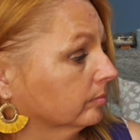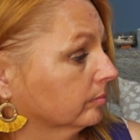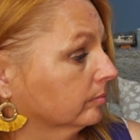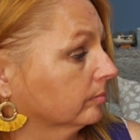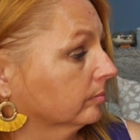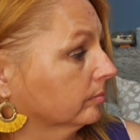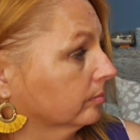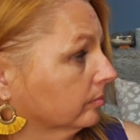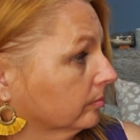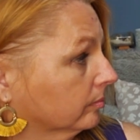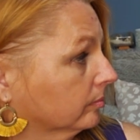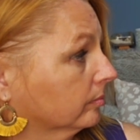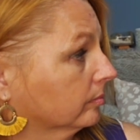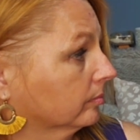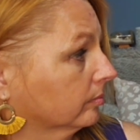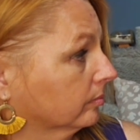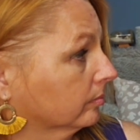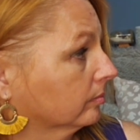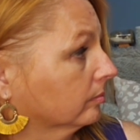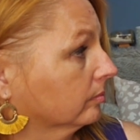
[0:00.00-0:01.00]

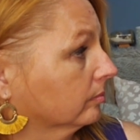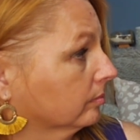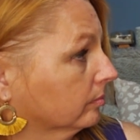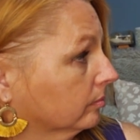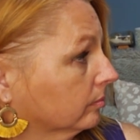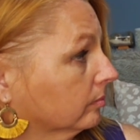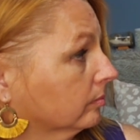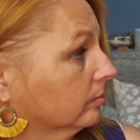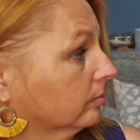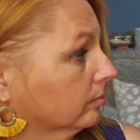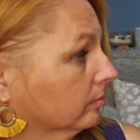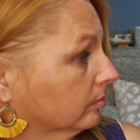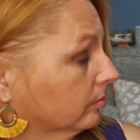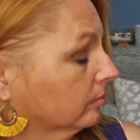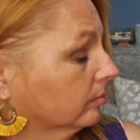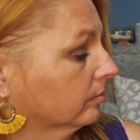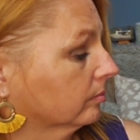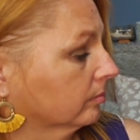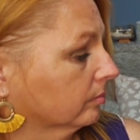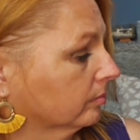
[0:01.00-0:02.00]

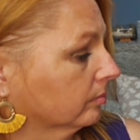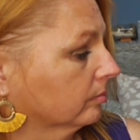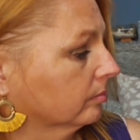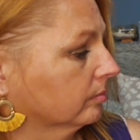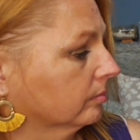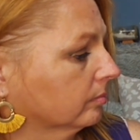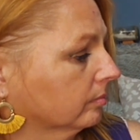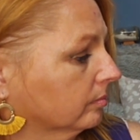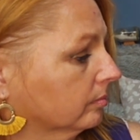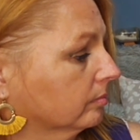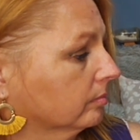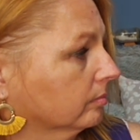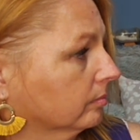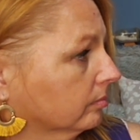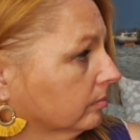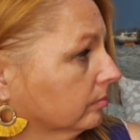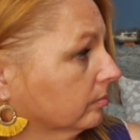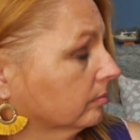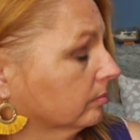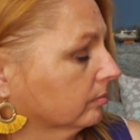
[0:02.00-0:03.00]

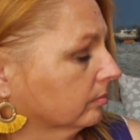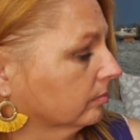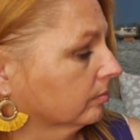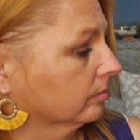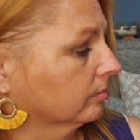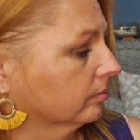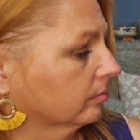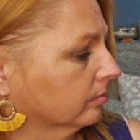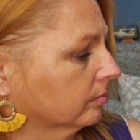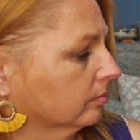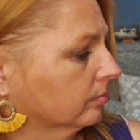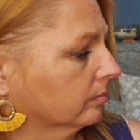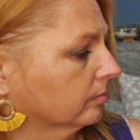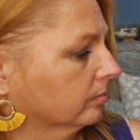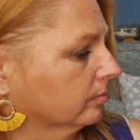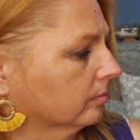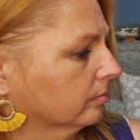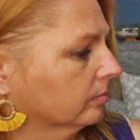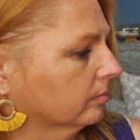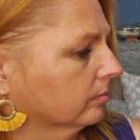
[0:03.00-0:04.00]

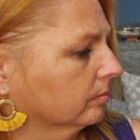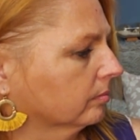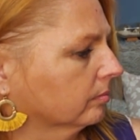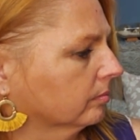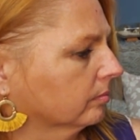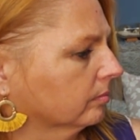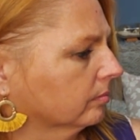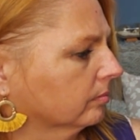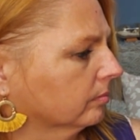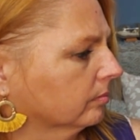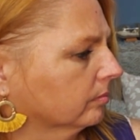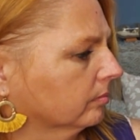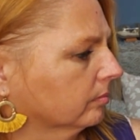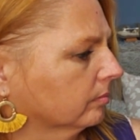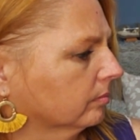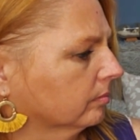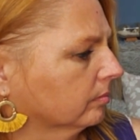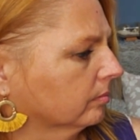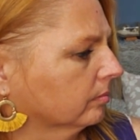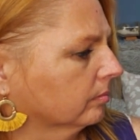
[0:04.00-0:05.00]

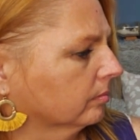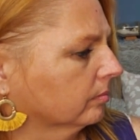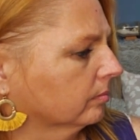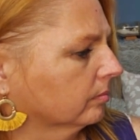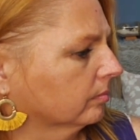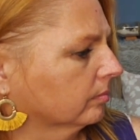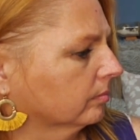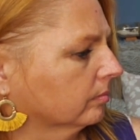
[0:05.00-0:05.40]
This person isn't speaking.